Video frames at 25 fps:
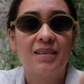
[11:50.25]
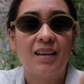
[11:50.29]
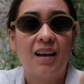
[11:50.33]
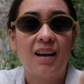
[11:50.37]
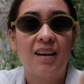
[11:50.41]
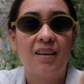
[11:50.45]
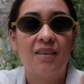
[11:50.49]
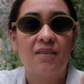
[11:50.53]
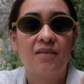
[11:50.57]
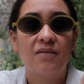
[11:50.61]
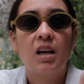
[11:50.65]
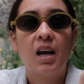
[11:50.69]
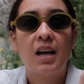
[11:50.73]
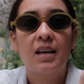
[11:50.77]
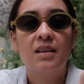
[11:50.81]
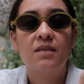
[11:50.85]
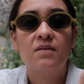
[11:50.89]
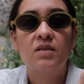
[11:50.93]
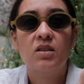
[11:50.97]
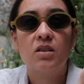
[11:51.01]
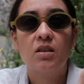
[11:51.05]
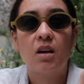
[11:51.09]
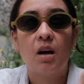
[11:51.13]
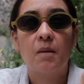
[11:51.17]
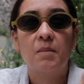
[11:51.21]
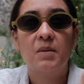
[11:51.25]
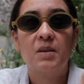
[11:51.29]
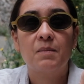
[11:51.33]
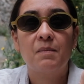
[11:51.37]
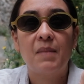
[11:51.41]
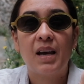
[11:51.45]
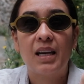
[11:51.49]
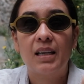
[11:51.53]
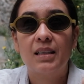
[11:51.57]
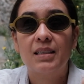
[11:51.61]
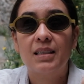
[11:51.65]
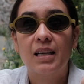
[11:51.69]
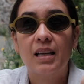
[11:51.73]
I've kind of stopped
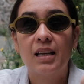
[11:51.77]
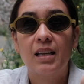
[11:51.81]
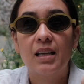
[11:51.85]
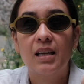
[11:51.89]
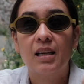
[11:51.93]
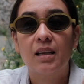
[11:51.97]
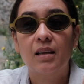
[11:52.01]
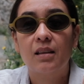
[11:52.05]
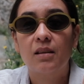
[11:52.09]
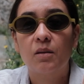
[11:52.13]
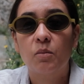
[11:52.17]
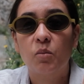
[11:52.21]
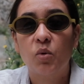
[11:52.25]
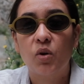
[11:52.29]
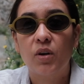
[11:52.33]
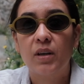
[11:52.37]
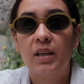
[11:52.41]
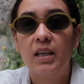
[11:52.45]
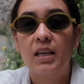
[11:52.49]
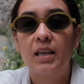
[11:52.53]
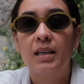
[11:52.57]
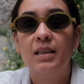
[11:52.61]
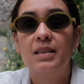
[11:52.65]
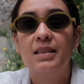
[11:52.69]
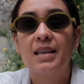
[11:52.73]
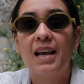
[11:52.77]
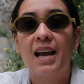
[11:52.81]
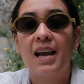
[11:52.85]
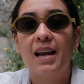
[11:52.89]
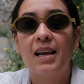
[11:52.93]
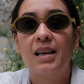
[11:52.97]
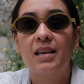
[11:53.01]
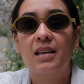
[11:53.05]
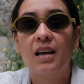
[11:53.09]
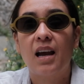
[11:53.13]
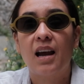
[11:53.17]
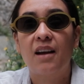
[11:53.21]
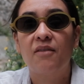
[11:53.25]
meditating in the mornings,
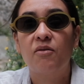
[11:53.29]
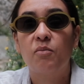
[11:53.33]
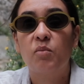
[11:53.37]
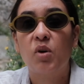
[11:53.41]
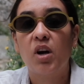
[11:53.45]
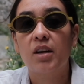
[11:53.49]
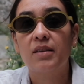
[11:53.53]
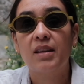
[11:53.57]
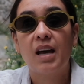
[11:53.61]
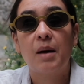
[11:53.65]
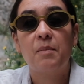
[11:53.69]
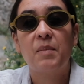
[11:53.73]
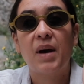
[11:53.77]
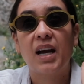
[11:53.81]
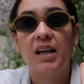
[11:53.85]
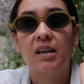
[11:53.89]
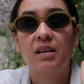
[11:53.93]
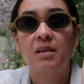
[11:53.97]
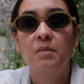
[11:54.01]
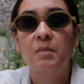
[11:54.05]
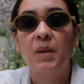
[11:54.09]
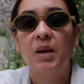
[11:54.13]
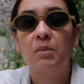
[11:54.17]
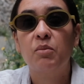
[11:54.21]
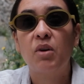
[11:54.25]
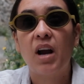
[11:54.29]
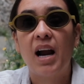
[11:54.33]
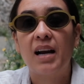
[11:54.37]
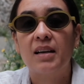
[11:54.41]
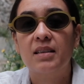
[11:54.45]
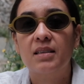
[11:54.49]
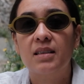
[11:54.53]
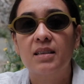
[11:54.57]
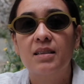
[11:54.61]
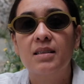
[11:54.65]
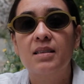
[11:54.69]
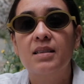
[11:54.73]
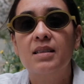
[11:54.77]
and I've brought that back in my
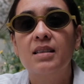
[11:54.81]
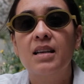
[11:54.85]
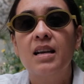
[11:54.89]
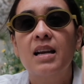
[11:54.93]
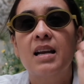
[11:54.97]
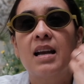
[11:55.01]
practice.